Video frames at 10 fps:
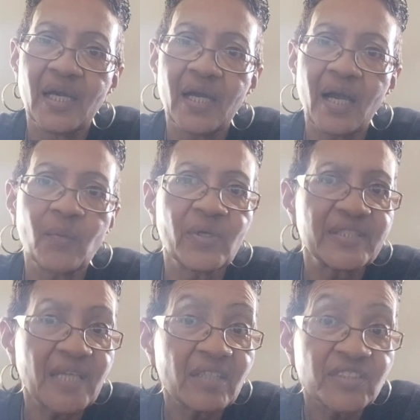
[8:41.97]
I went
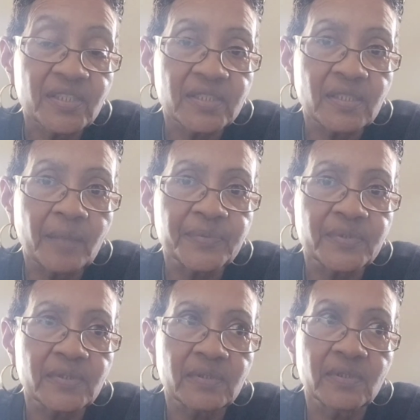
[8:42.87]
down the
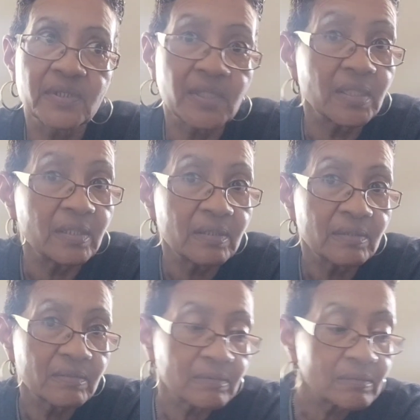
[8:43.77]
steps to see,
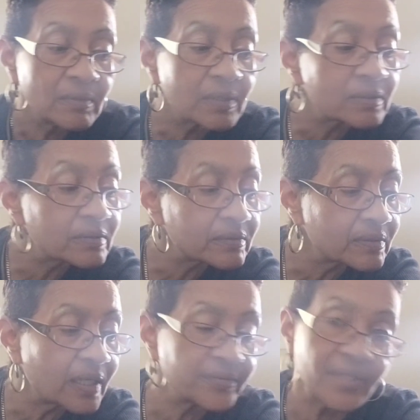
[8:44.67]
look
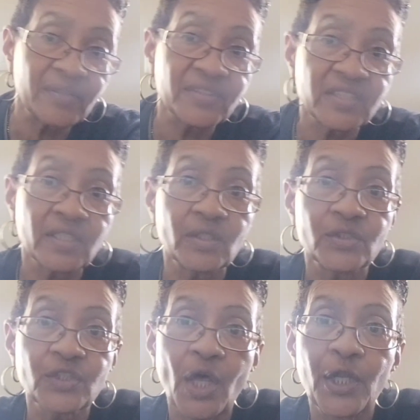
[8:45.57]

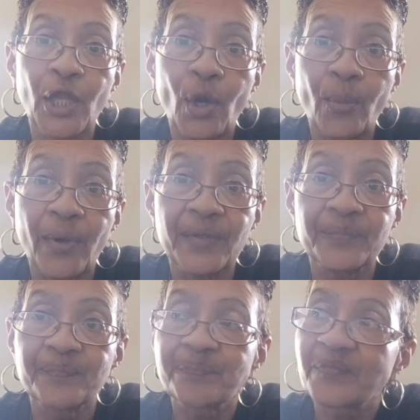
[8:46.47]
downstairs, no one.
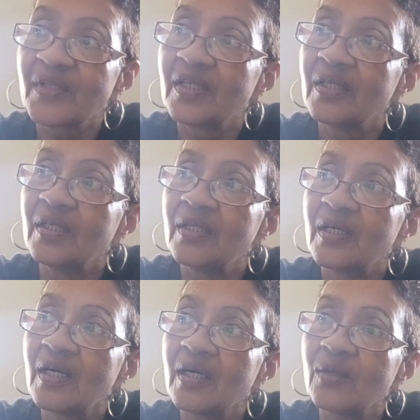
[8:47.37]

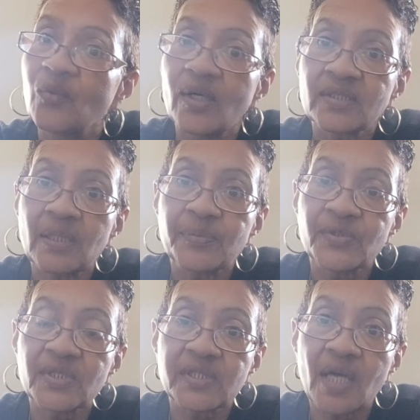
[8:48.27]
Uh, walked up to
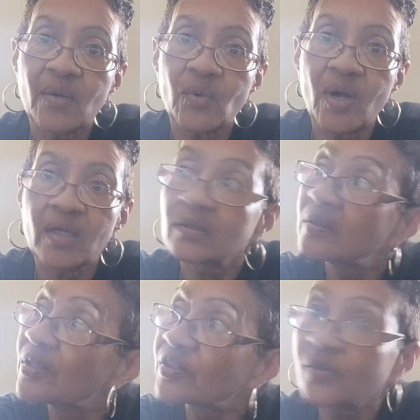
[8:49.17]
the sidewalk,
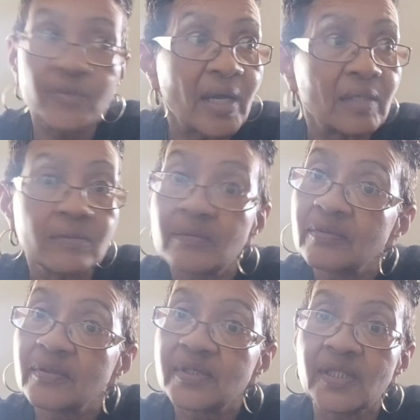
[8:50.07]
looked around,
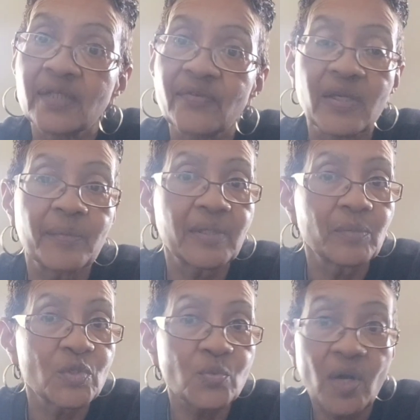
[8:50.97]
see if anybody
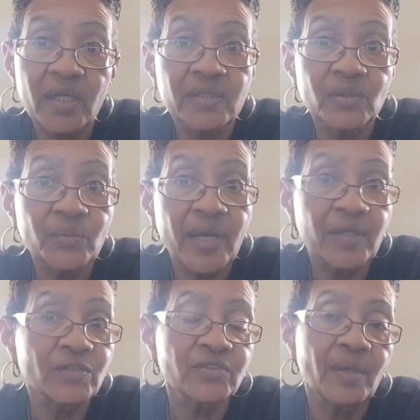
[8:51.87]
was walking away
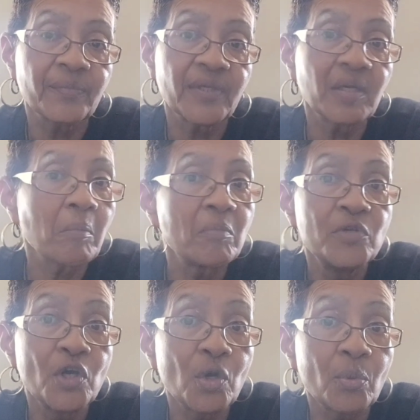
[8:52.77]
or something,
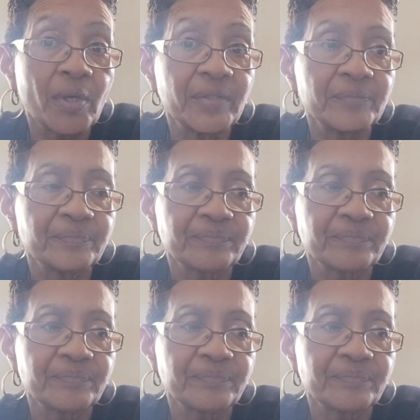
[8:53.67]
no one.